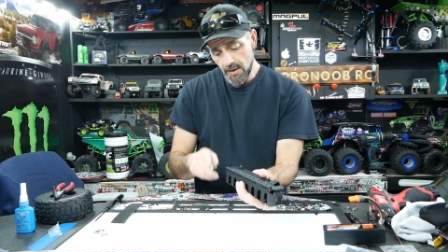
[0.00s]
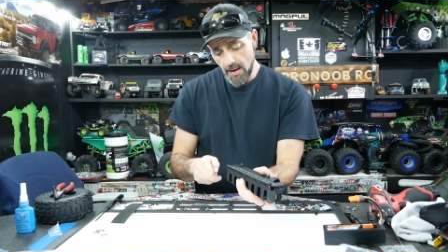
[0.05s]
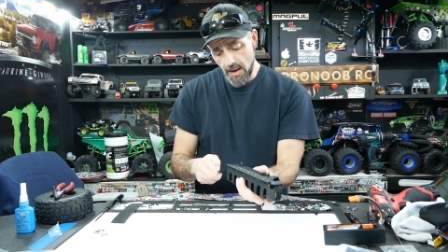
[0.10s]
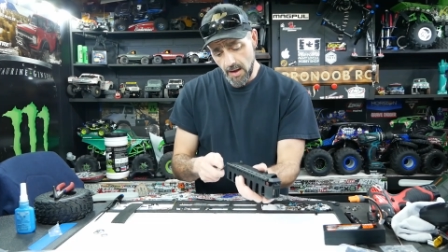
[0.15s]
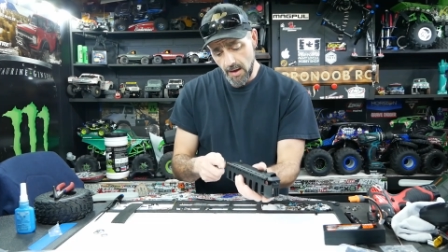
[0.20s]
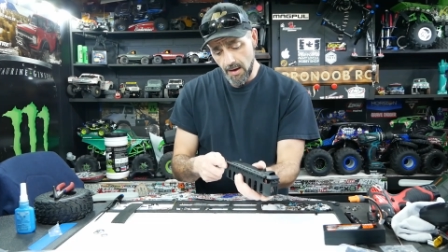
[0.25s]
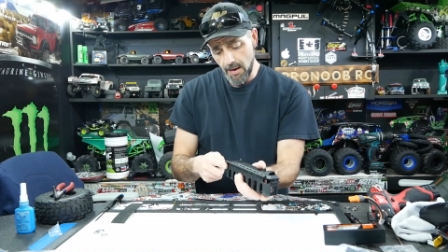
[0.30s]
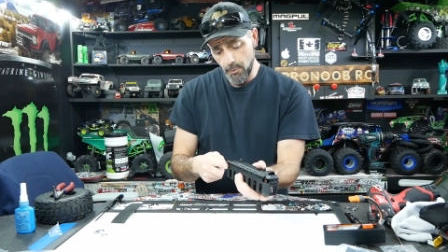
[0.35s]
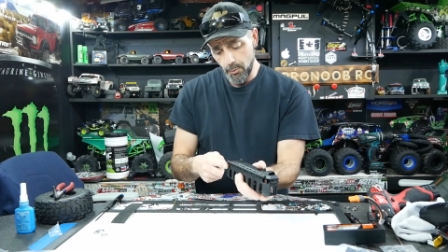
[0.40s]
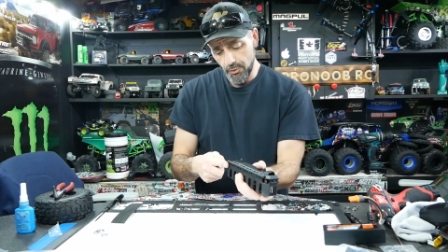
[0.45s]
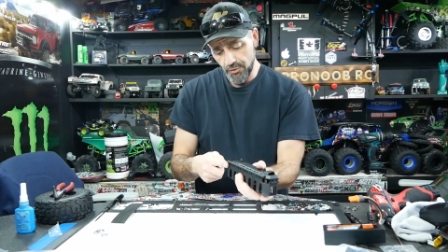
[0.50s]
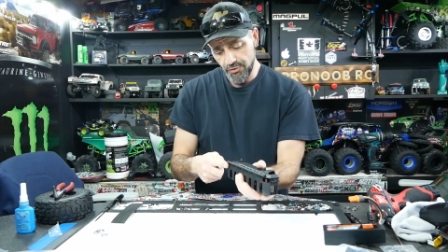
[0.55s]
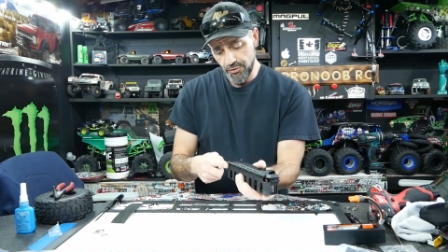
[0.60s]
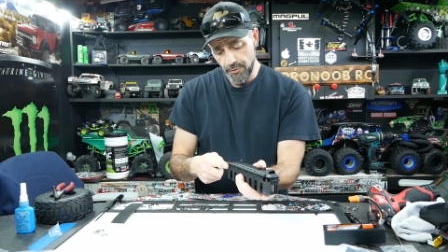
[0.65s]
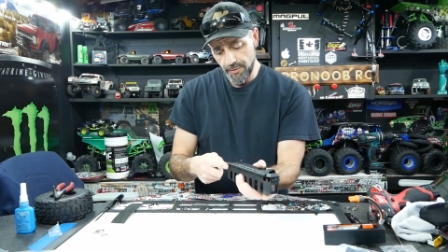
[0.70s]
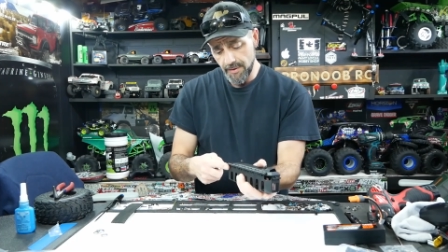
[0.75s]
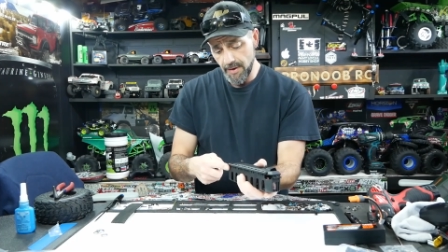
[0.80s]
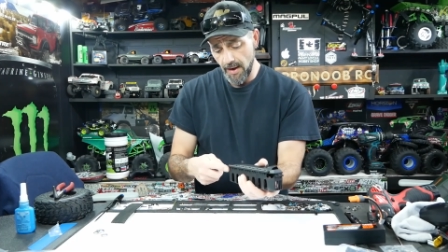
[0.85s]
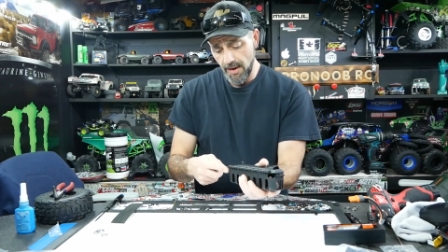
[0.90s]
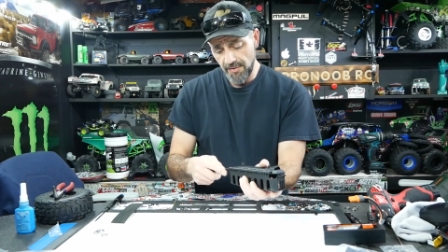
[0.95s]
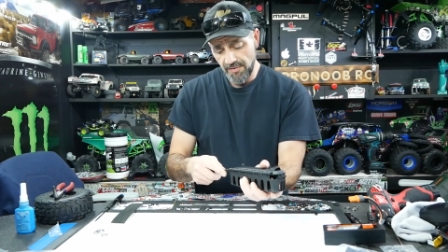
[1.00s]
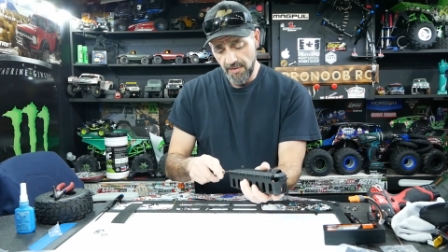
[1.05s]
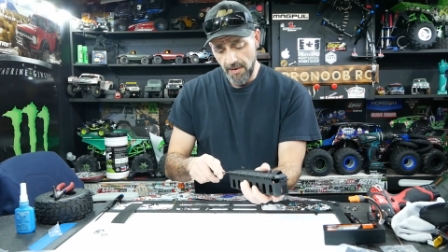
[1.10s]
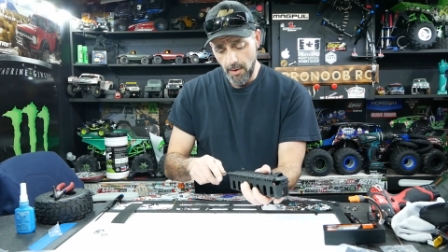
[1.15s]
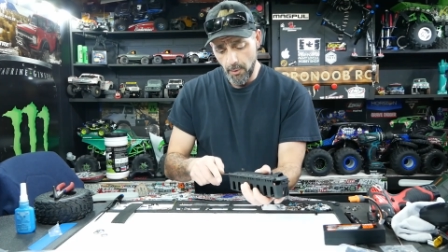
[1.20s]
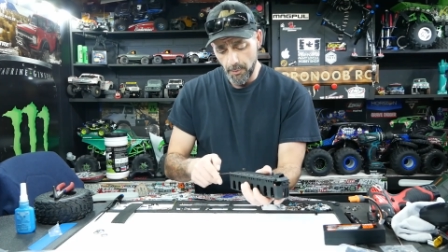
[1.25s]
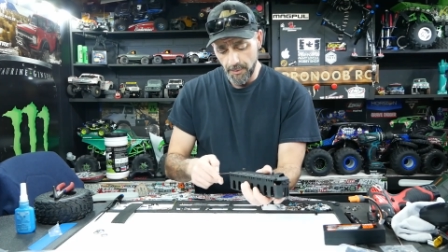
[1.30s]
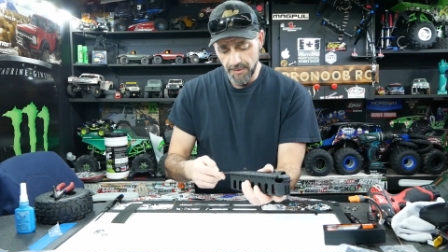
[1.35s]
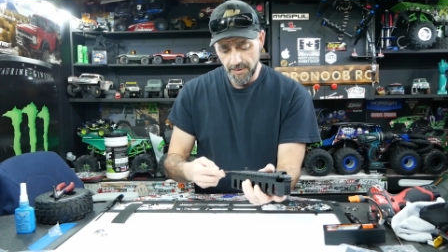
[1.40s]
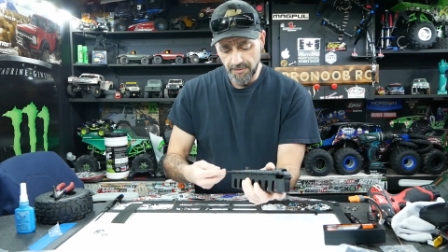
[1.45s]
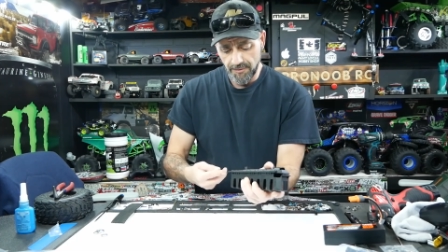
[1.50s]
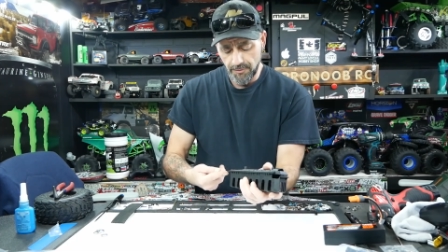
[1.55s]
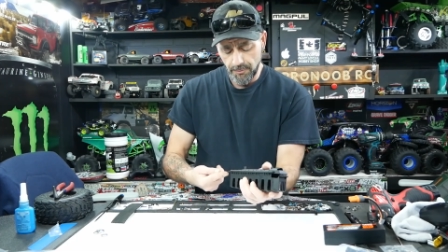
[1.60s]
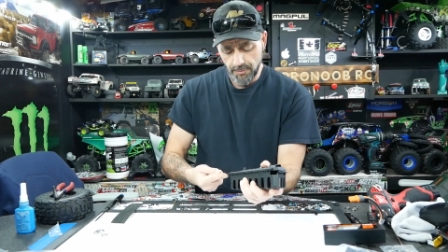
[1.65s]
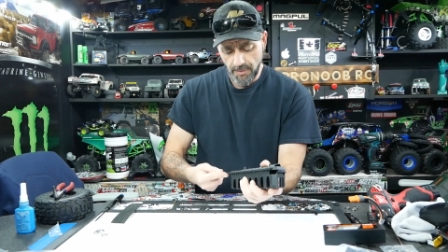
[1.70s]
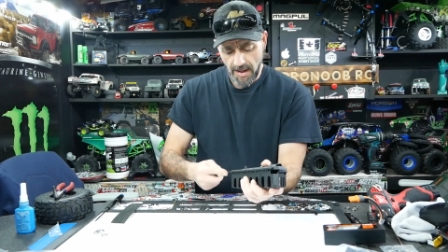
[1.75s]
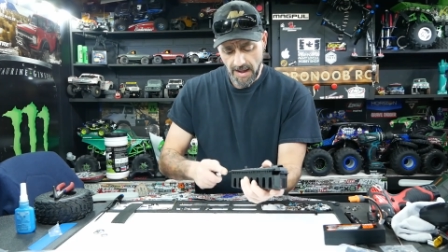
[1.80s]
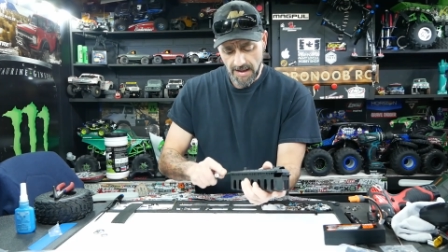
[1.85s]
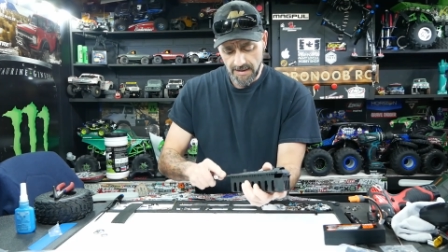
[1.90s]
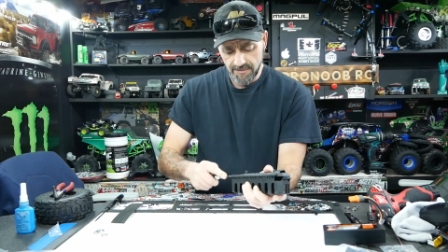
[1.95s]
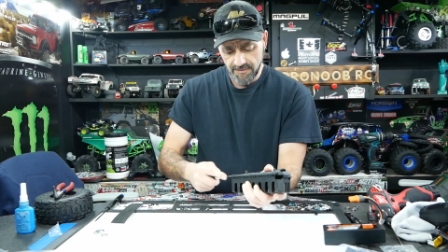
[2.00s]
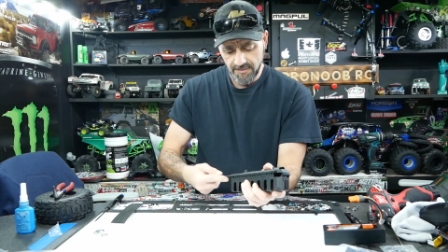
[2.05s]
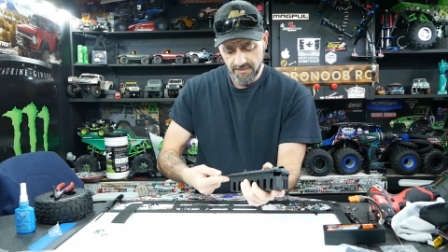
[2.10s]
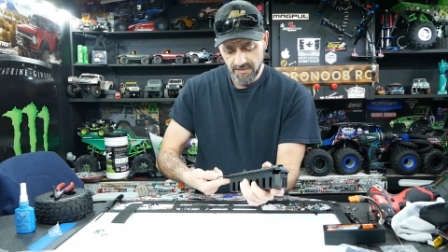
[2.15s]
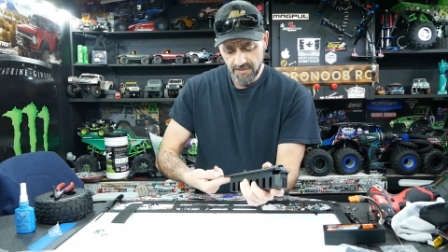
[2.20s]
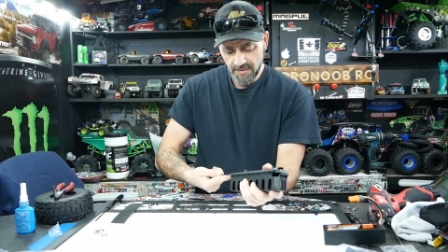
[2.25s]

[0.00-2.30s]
We'll show you guys how we're gonna do that.